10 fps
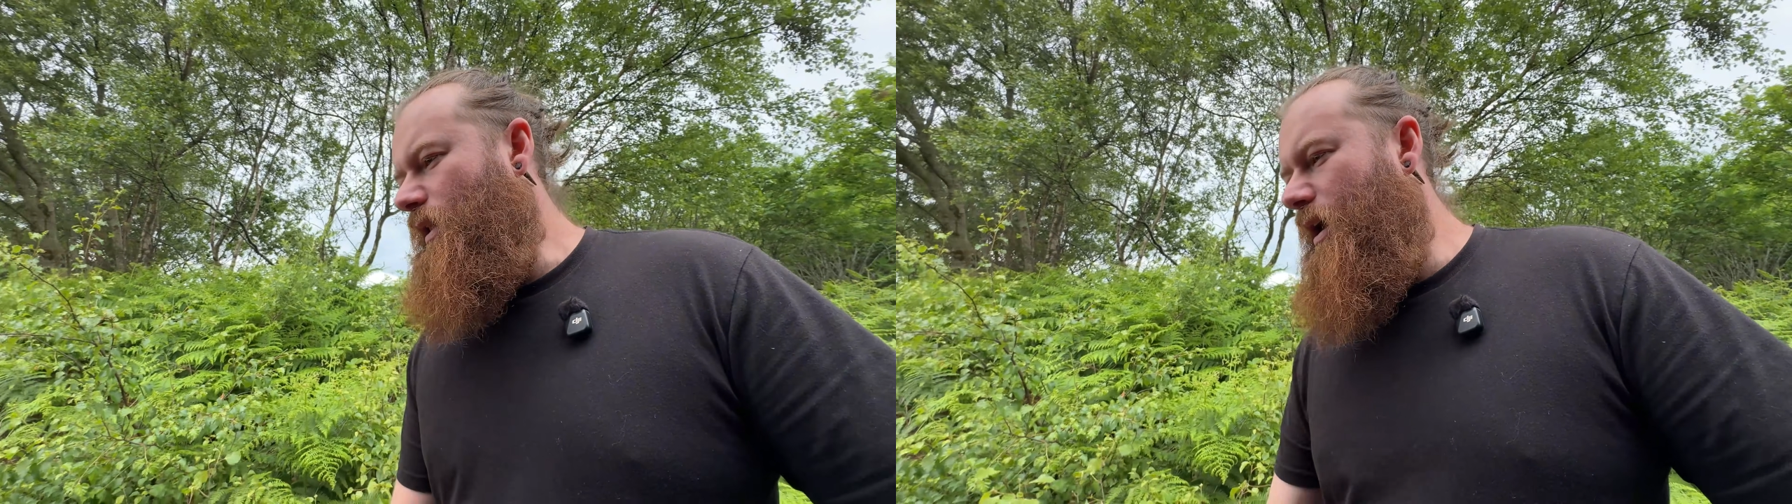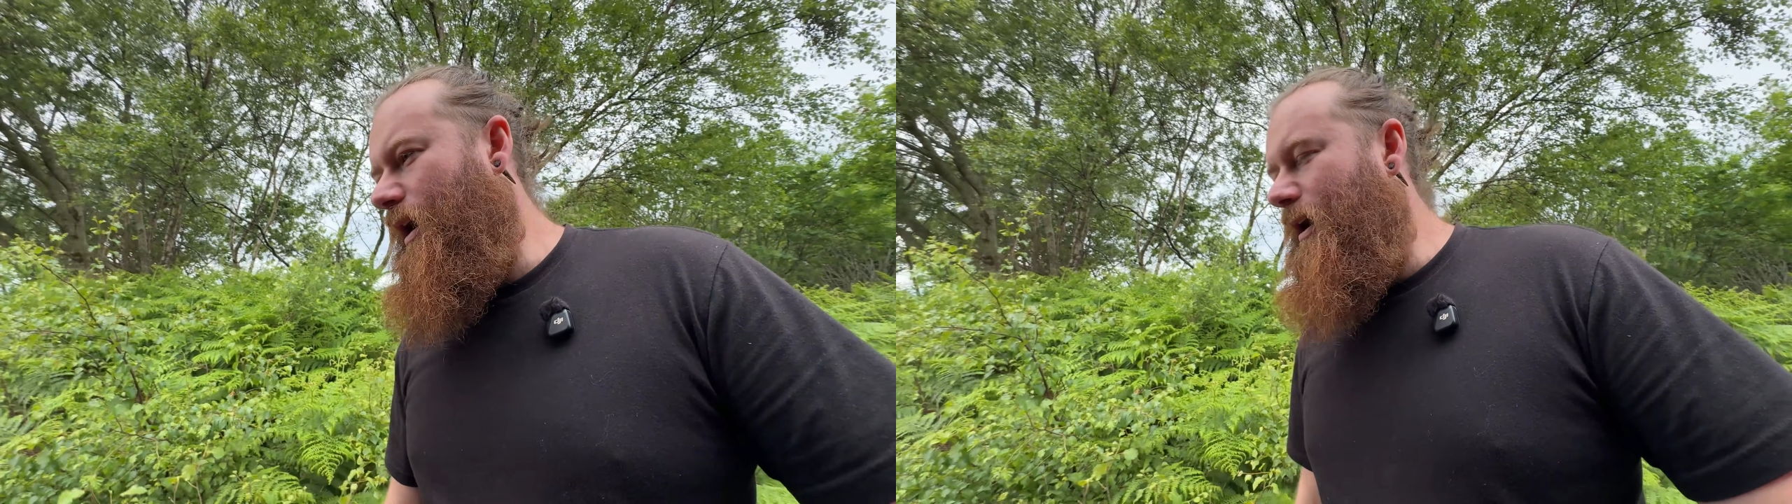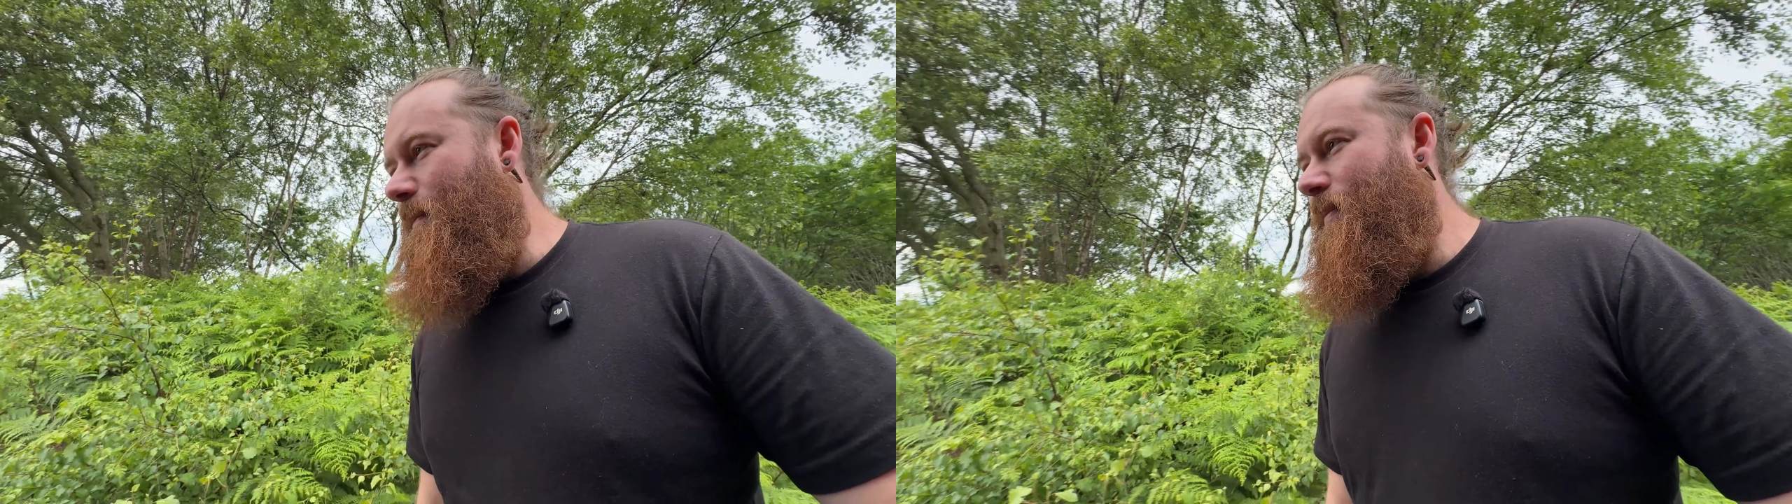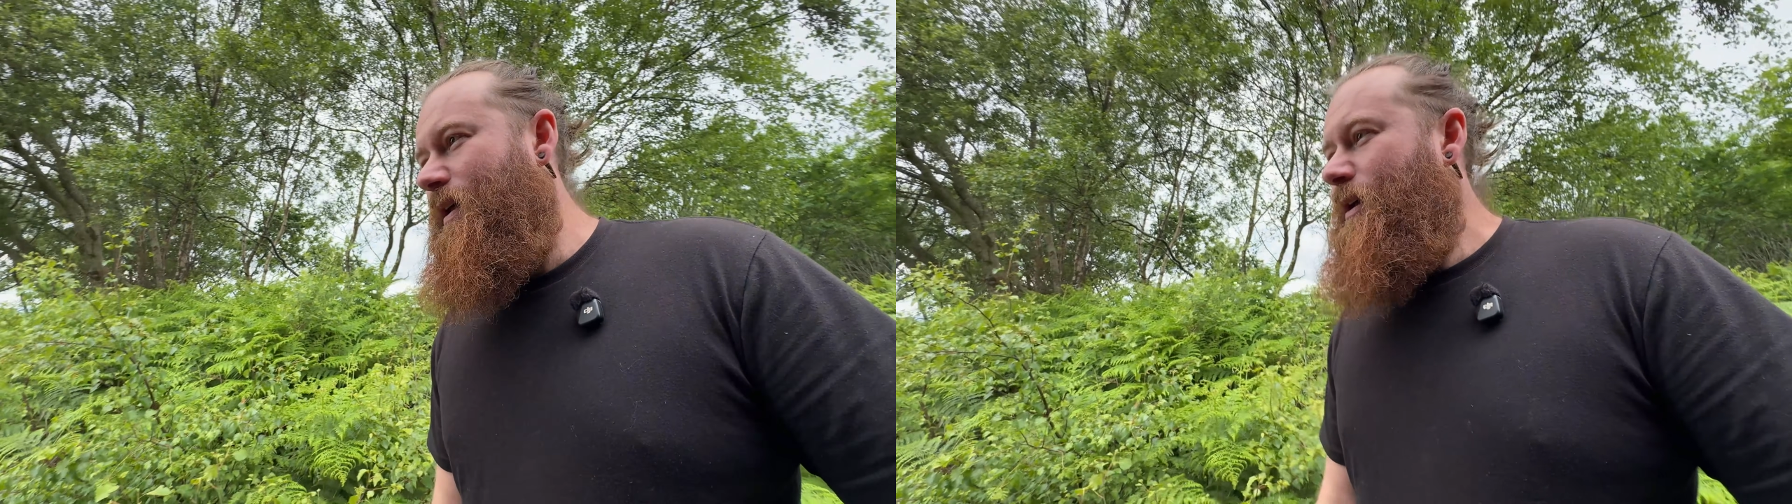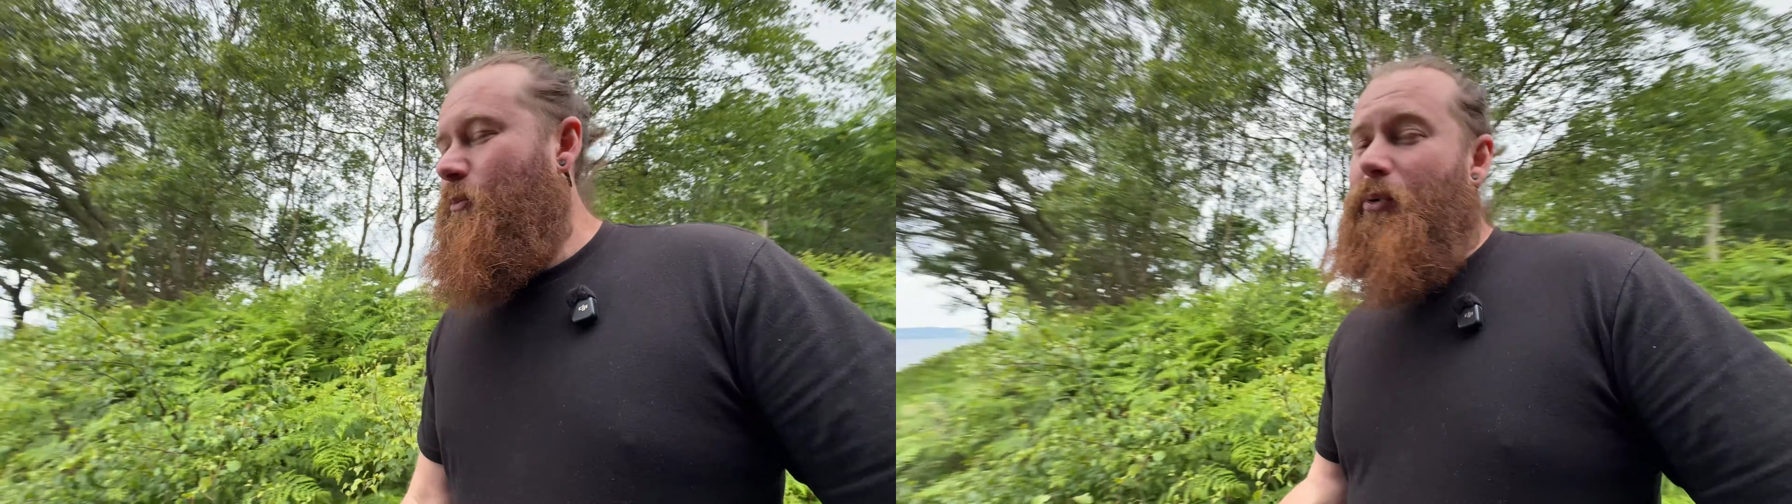
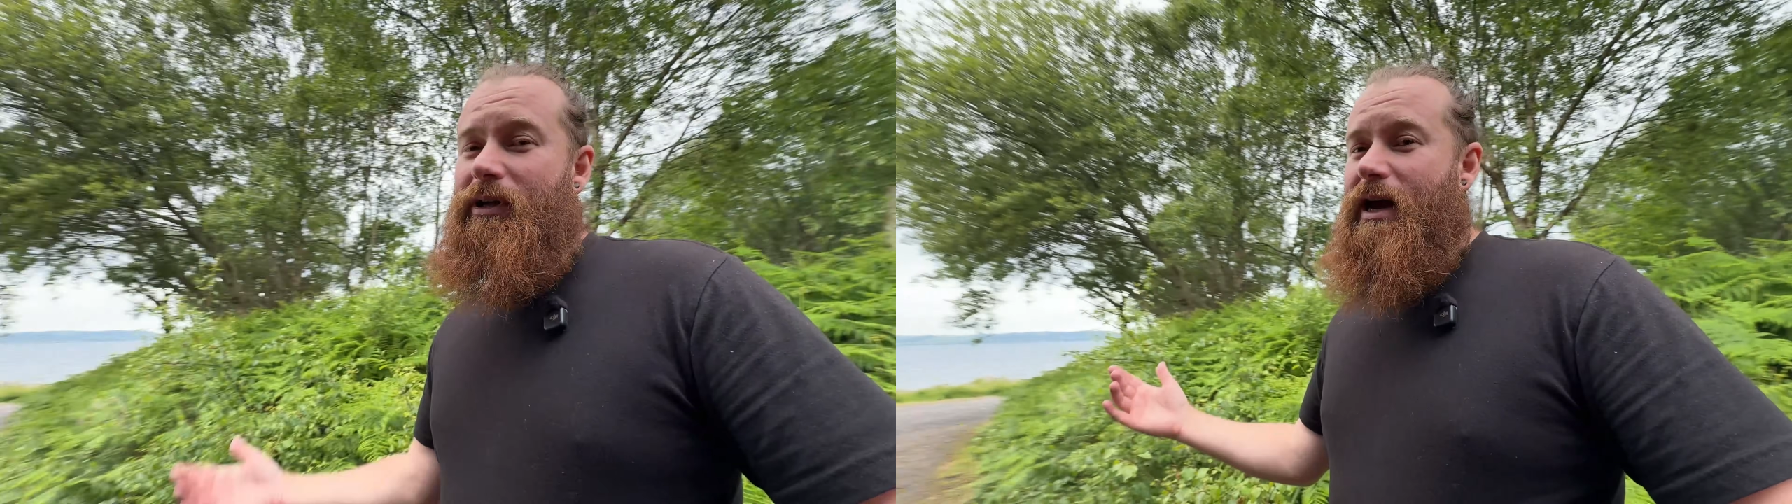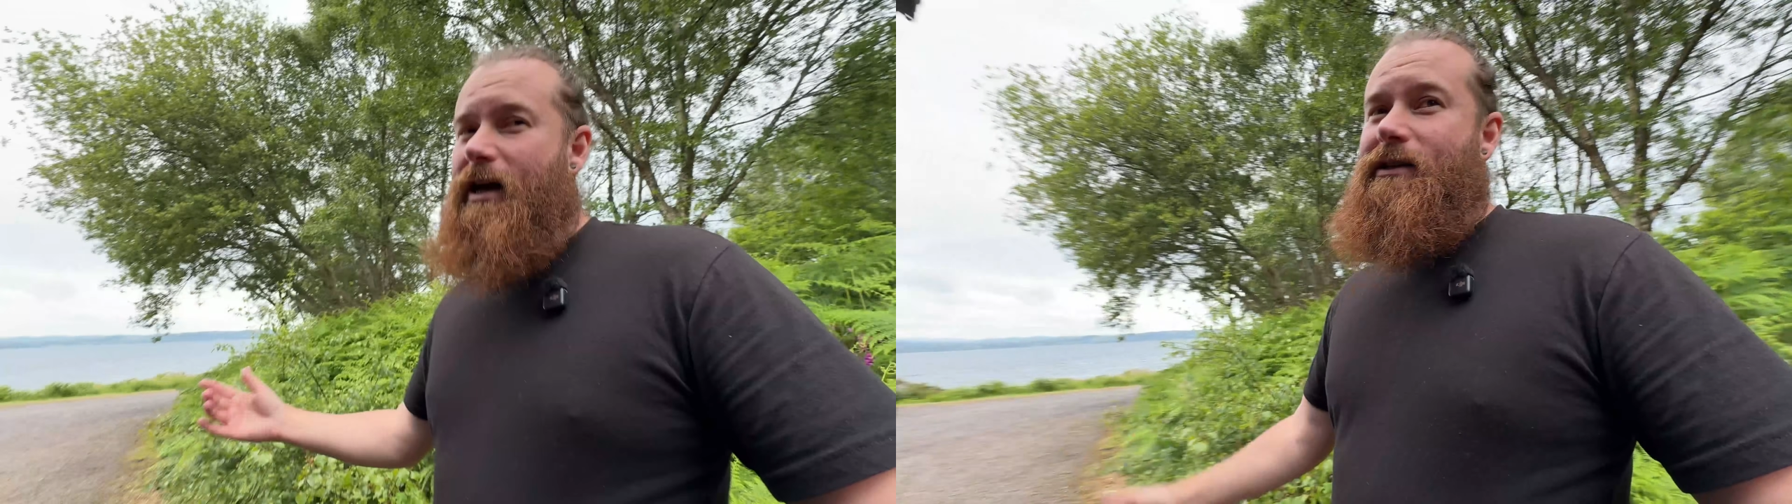But yeah,